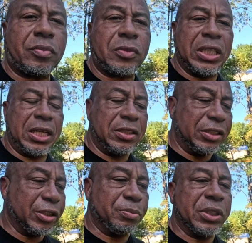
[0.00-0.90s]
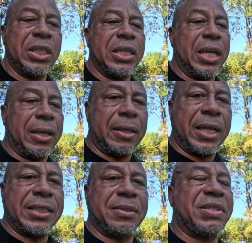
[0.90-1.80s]
yeah, YouTube,
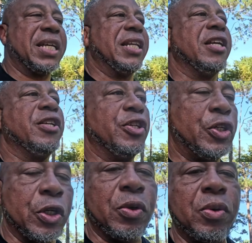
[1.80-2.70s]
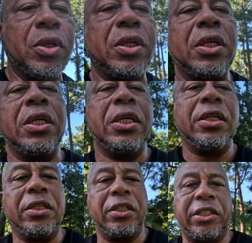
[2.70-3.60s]
as I'm saying, do
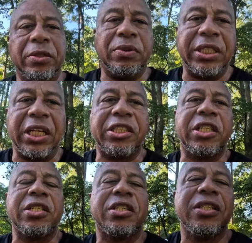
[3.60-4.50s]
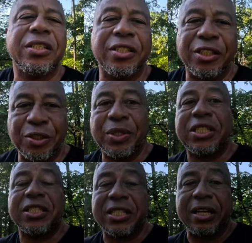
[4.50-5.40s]
your due diligence to do it
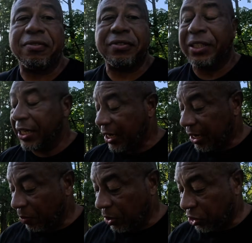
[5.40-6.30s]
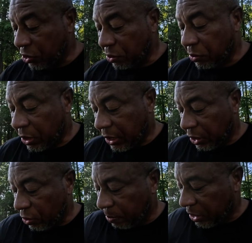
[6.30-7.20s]
yourself. And
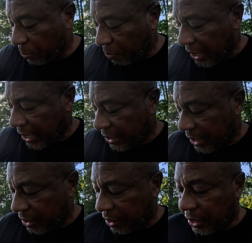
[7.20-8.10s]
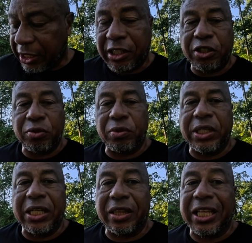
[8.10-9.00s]
you'll be surprised at the things that you
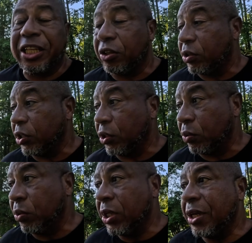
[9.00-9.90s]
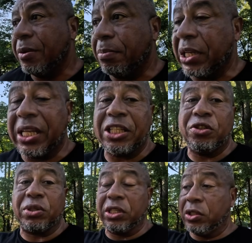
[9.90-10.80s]
didn't think you could do, but that
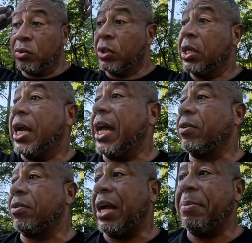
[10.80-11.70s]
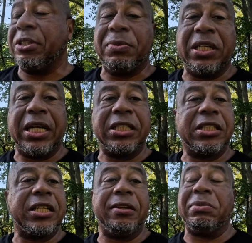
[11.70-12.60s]
you can do. I don't know how much money that
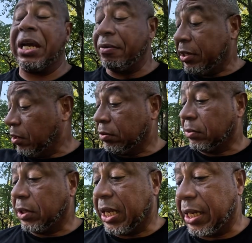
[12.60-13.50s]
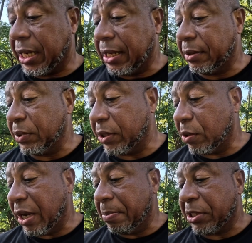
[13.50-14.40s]
just saved me. I really don't. I wouldn't
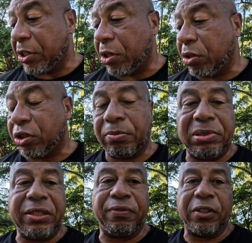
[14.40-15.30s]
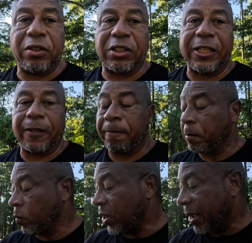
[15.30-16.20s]
know how much it costs to bleed for the taker.
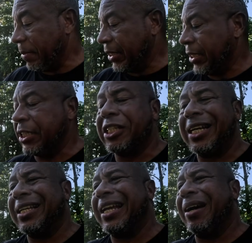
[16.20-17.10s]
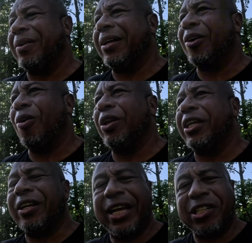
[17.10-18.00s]
I might need to check that out. I call and
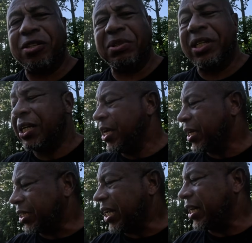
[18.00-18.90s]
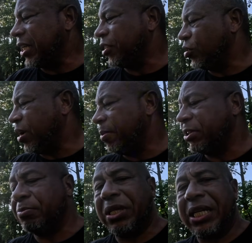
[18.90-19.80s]
get an estimate, because I'd like to know how
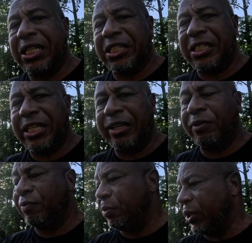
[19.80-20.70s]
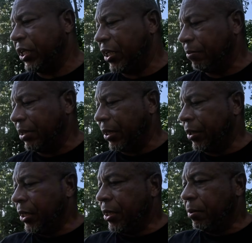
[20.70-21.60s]
much money I just saved over the weekend by
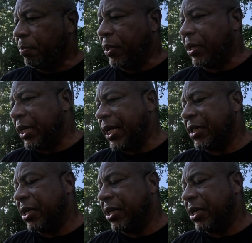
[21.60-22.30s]
putting that